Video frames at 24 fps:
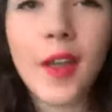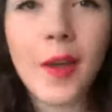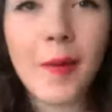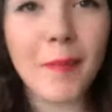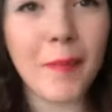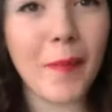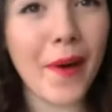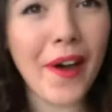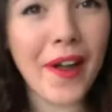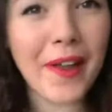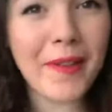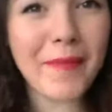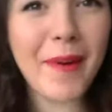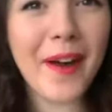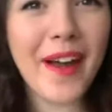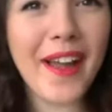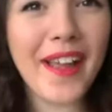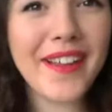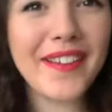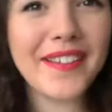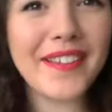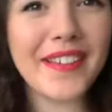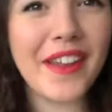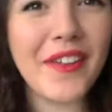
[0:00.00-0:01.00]
Bye, my
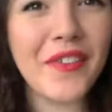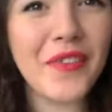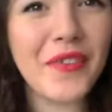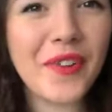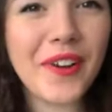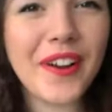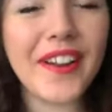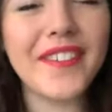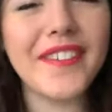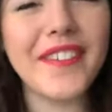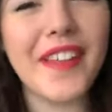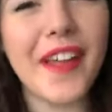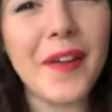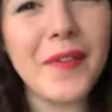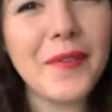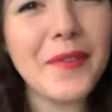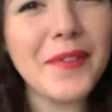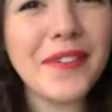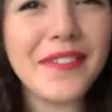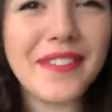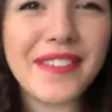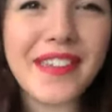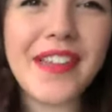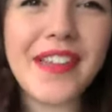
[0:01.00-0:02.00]
Eccentrics! I
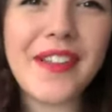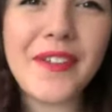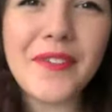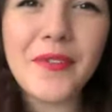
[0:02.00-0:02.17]
will see you